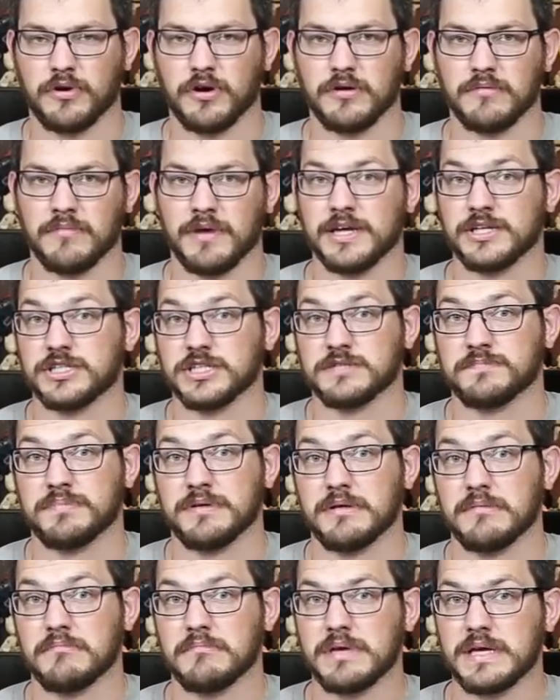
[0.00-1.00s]
part might just
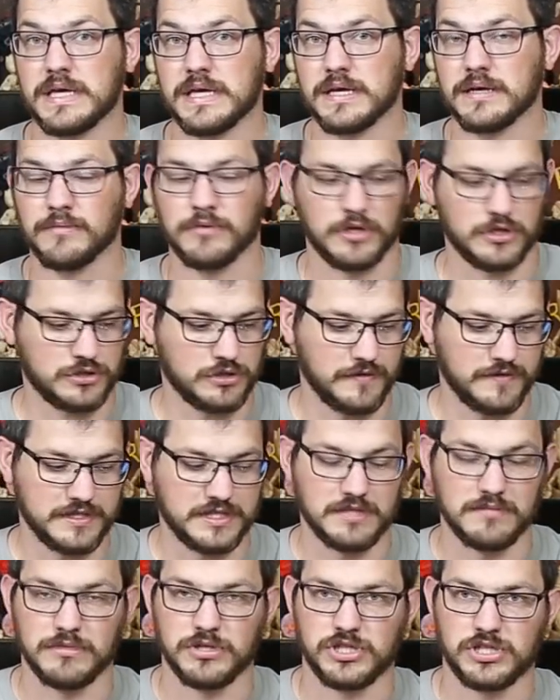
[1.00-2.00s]
be me. I'm not sure if
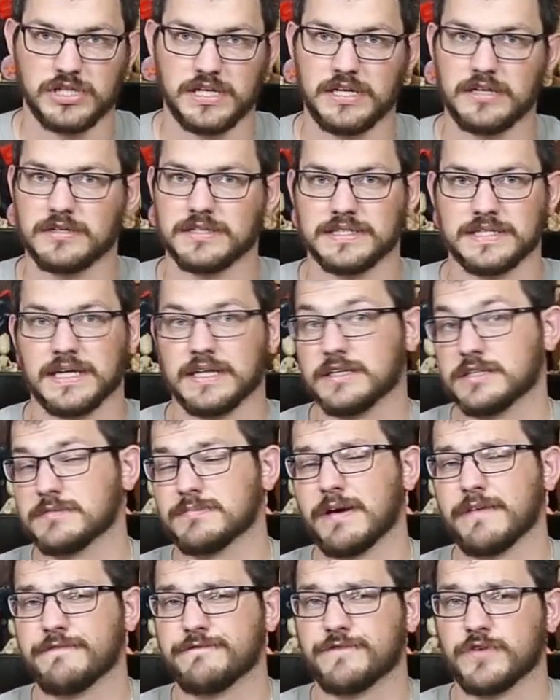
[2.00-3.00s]
it's the machine, because again, this is
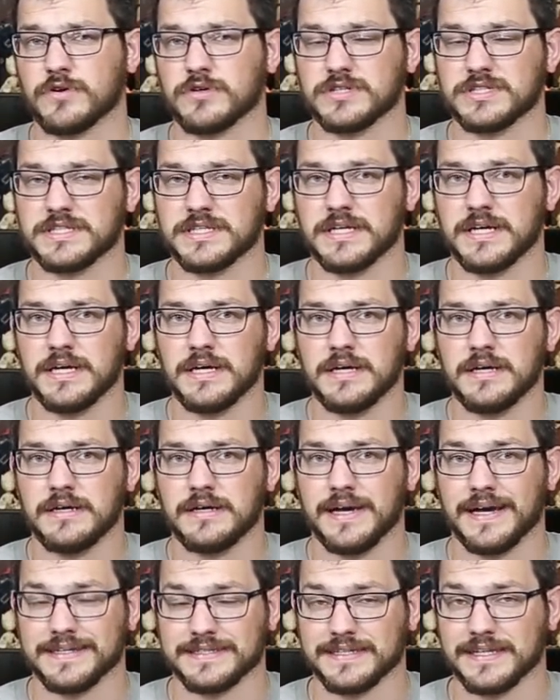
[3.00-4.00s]
my first
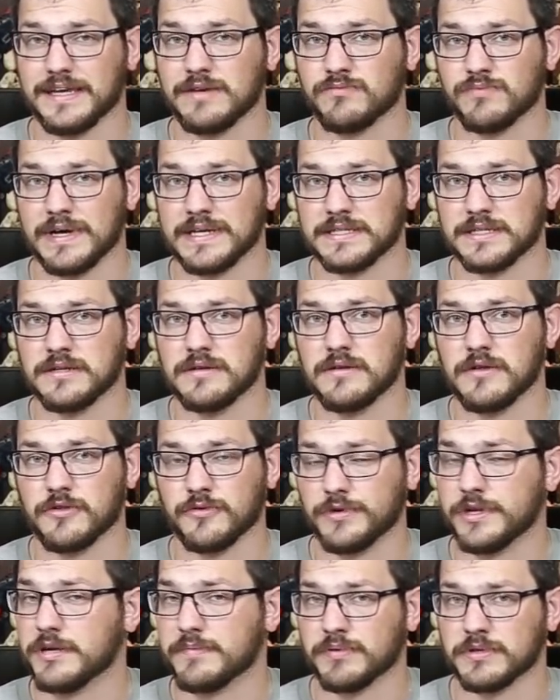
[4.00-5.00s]
SLA resin
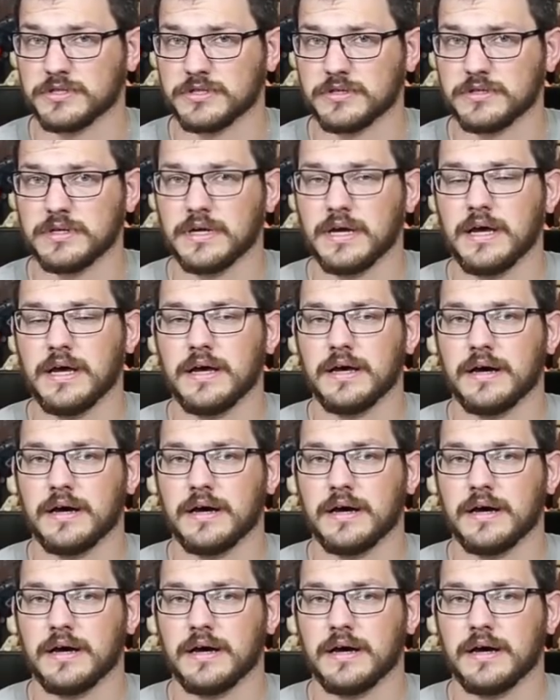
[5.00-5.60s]
3D printer.